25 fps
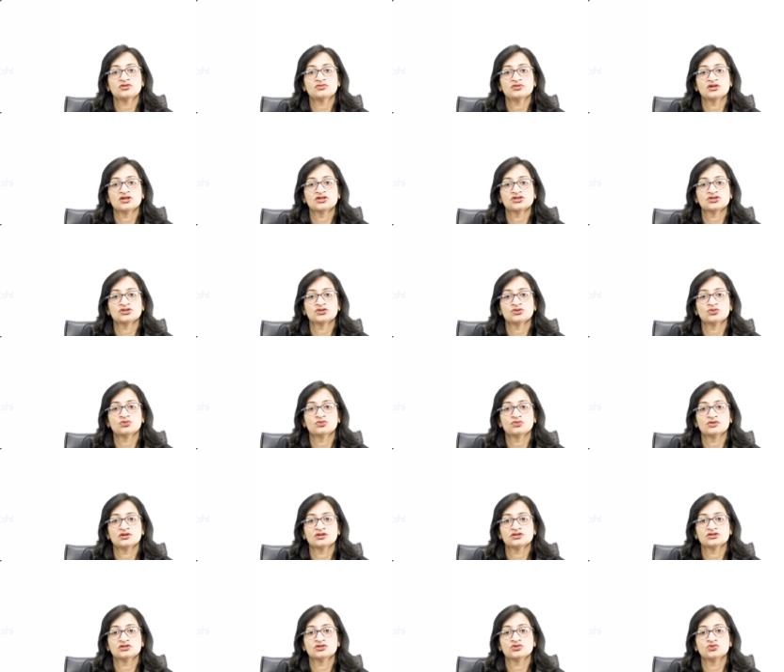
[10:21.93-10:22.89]
ratio
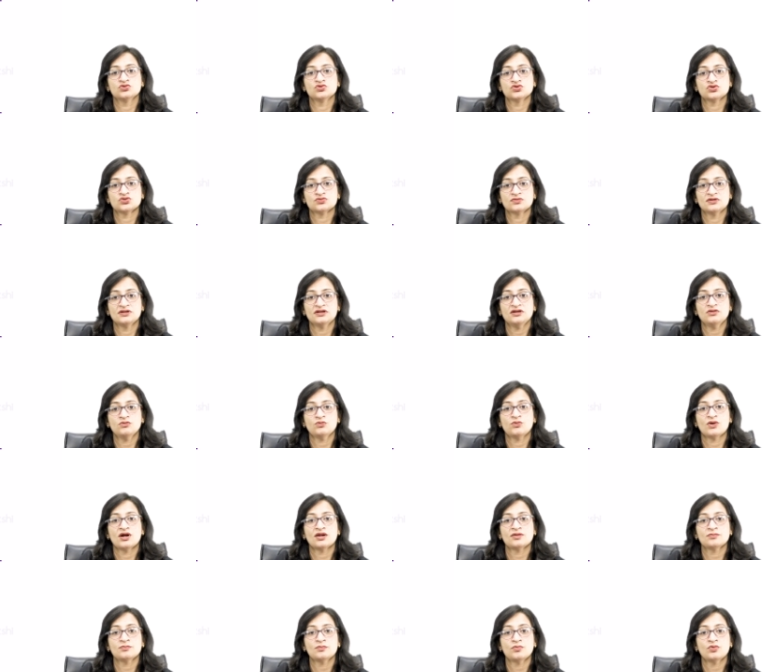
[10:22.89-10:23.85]
is usually
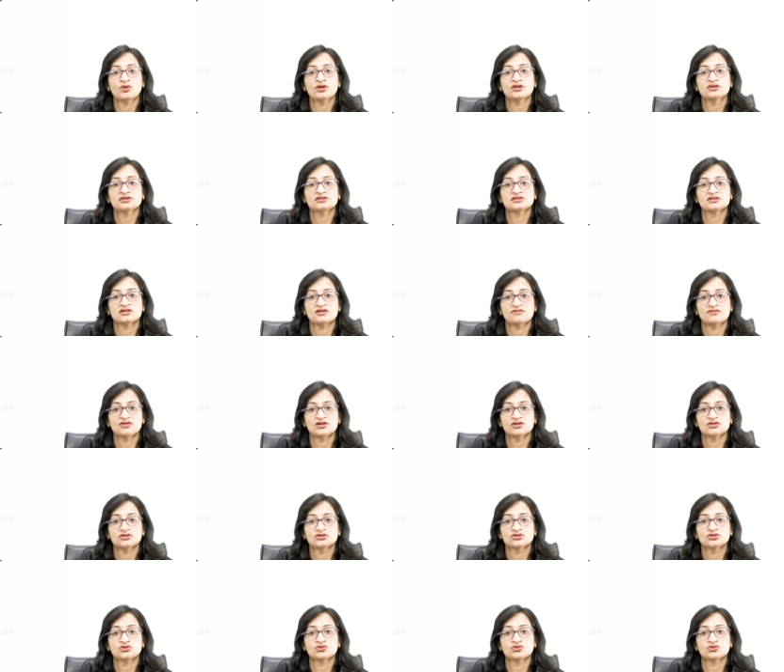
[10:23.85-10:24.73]
1.7